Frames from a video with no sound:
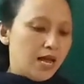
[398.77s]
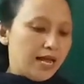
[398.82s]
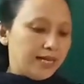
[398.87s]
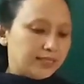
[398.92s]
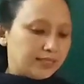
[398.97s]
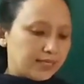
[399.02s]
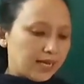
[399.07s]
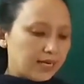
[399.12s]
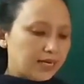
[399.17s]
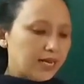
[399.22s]

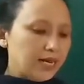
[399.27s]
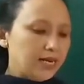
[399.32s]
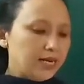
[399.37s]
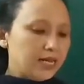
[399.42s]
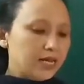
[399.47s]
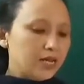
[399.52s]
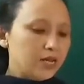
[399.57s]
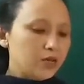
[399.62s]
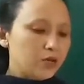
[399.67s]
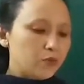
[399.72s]

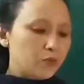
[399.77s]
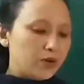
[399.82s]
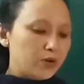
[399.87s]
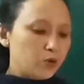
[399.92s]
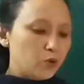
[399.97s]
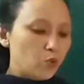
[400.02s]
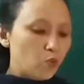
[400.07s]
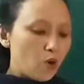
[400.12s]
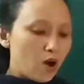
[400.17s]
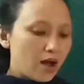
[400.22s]
Secondly,
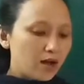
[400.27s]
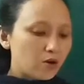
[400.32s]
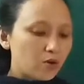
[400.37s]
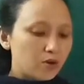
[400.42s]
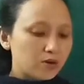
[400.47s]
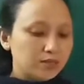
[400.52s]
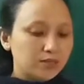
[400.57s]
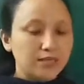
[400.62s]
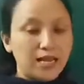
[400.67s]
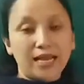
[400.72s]
when you walk
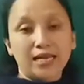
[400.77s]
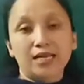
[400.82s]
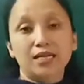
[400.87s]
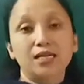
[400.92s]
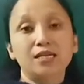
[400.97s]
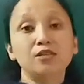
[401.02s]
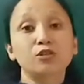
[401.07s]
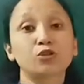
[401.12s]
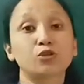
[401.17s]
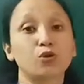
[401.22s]
or
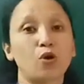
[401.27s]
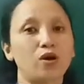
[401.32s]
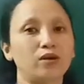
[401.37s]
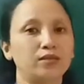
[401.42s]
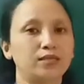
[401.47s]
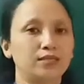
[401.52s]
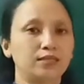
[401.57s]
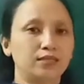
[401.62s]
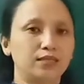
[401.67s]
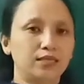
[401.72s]
cycle
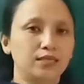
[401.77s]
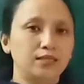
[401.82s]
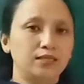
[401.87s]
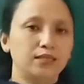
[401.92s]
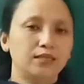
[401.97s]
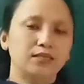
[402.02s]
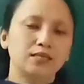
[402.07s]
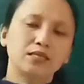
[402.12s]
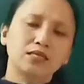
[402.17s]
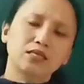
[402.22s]
short
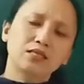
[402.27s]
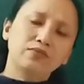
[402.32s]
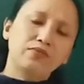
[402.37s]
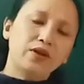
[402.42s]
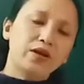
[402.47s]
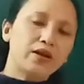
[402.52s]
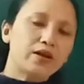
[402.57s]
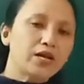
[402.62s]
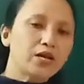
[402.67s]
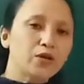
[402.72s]
distances, it is
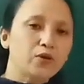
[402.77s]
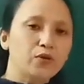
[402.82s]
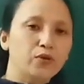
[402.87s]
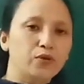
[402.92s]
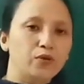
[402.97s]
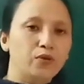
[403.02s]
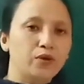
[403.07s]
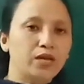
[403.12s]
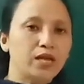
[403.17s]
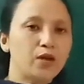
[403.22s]
very
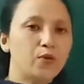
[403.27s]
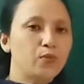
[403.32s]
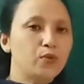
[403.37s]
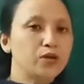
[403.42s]
good, okay.